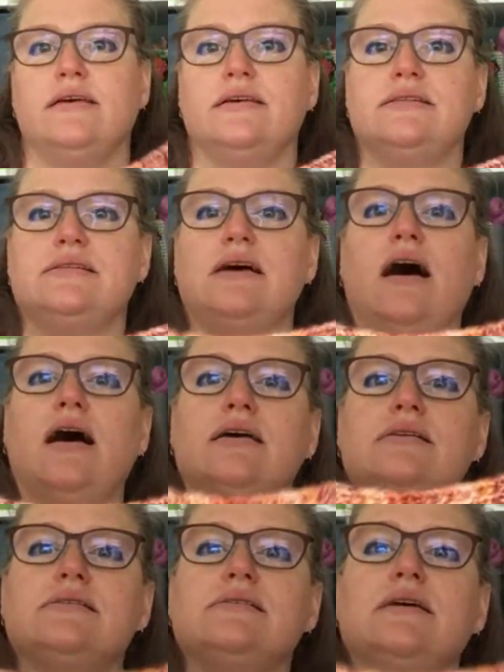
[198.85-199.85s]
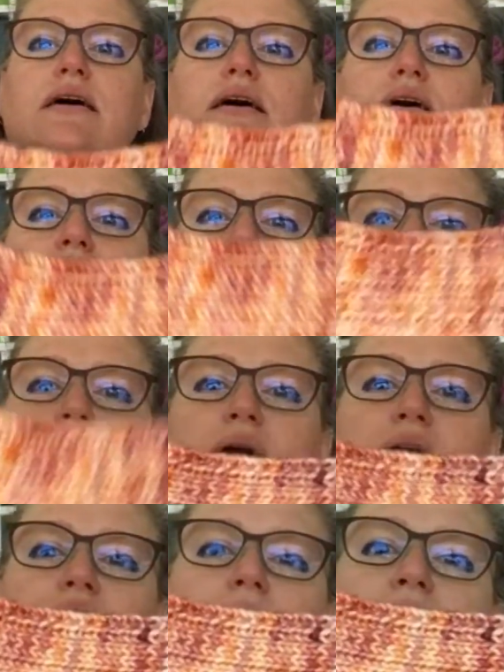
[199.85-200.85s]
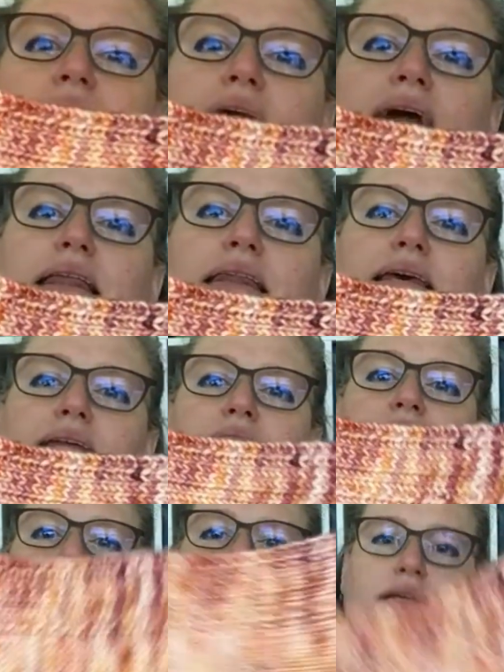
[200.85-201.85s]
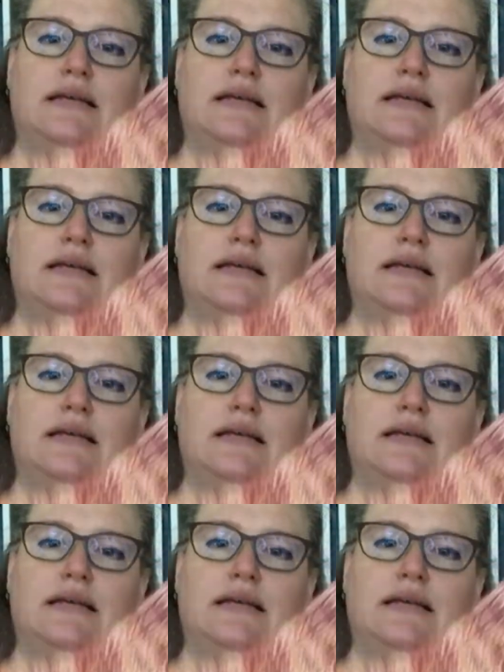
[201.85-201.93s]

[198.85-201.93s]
socks, patterned by Kay Litton.